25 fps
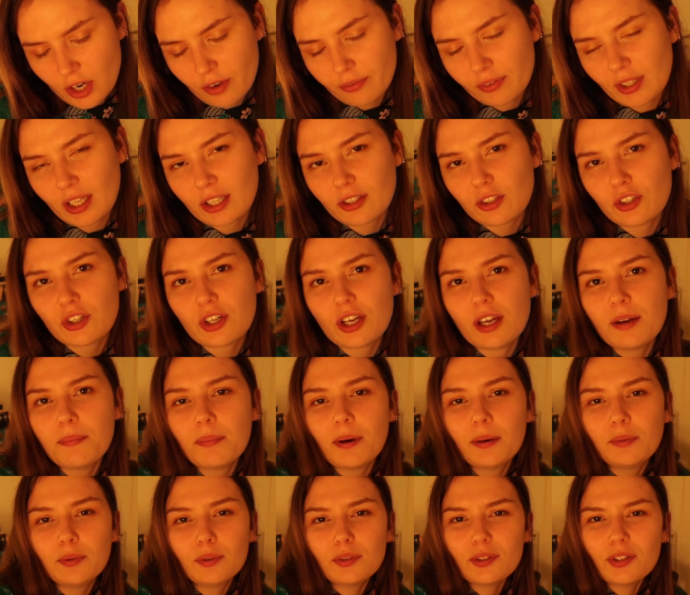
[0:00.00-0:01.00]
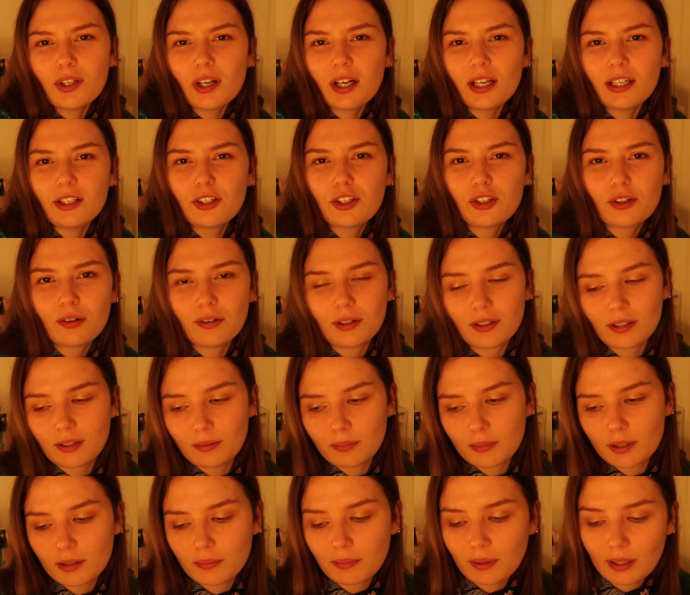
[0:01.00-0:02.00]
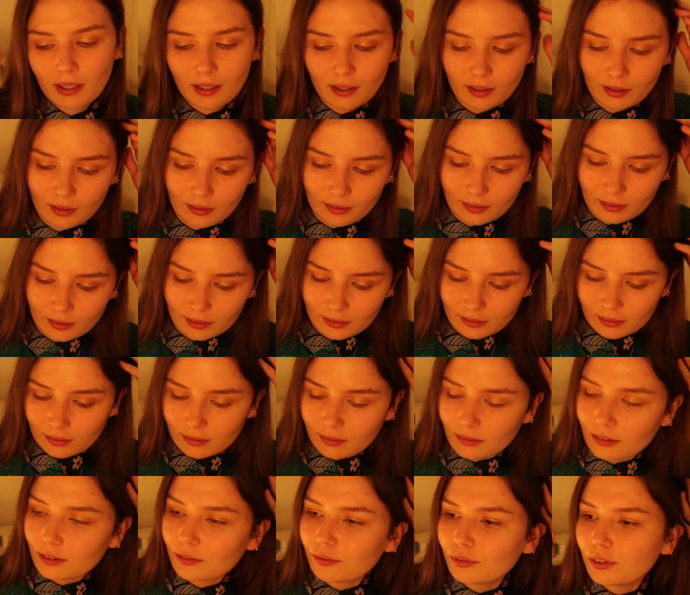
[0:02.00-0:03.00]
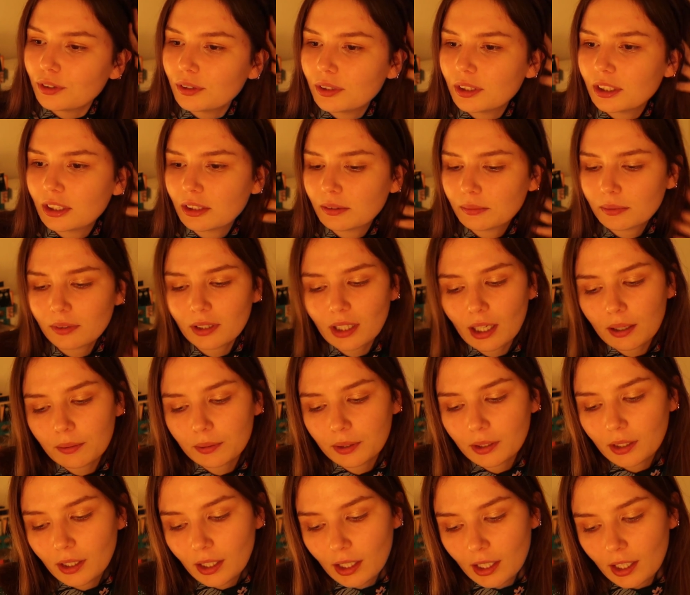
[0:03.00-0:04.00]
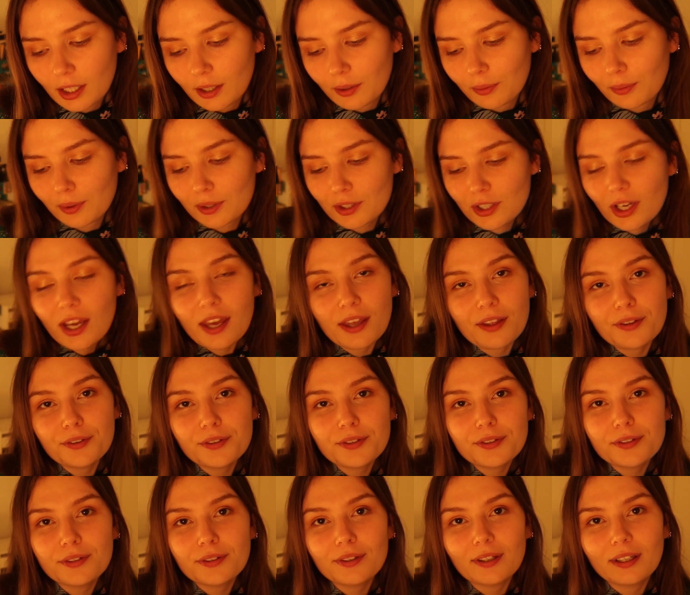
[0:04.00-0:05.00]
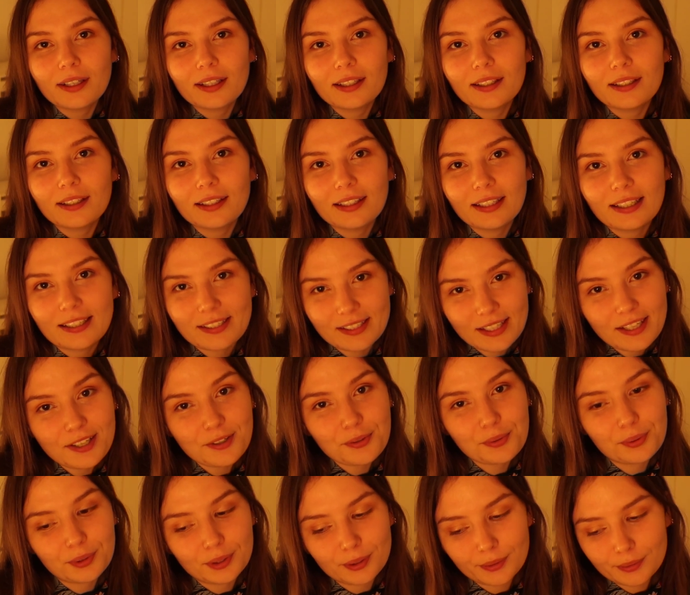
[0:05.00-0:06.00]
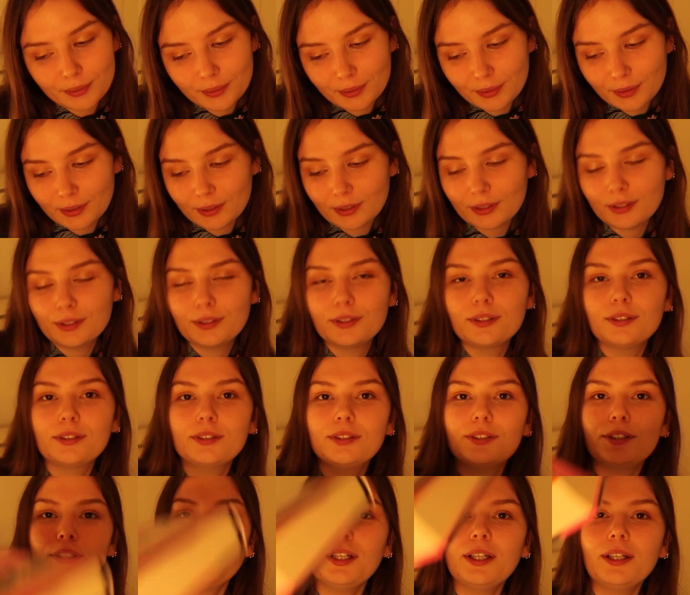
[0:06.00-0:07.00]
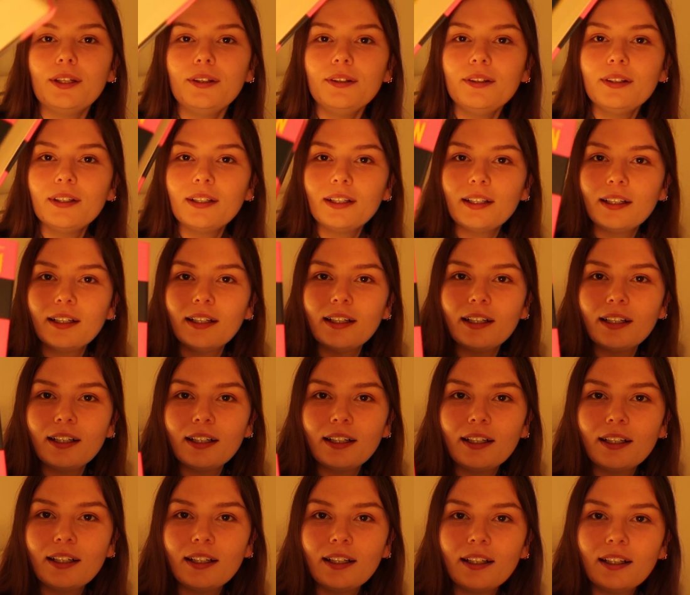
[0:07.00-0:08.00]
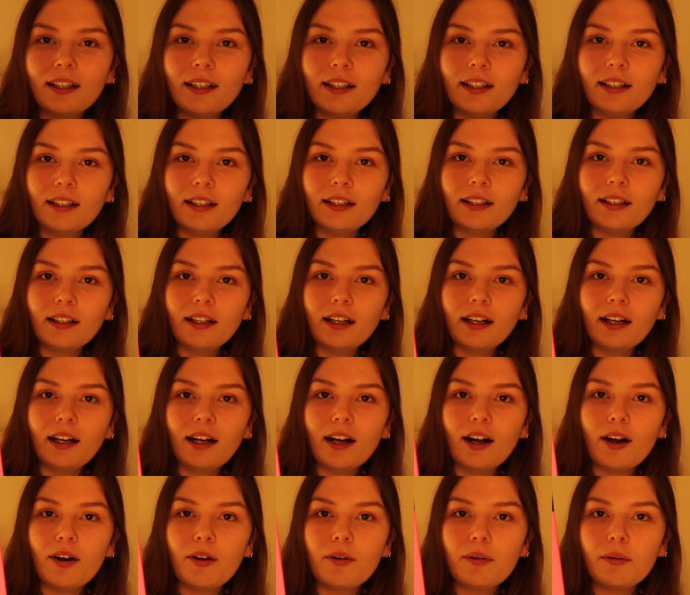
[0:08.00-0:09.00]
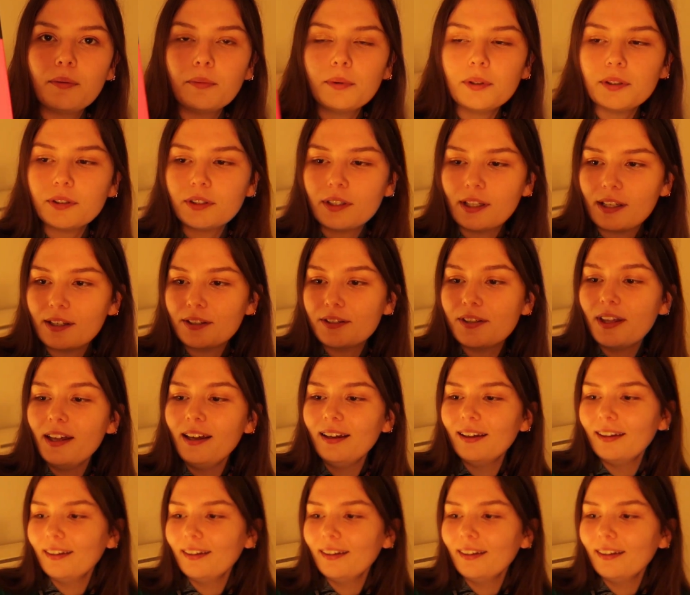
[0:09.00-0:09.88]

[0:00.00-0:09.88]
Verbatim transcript: of next year, but I'm not entirely sure, it seems a bit um, confusing with that one, which is the sequel to her, what is this?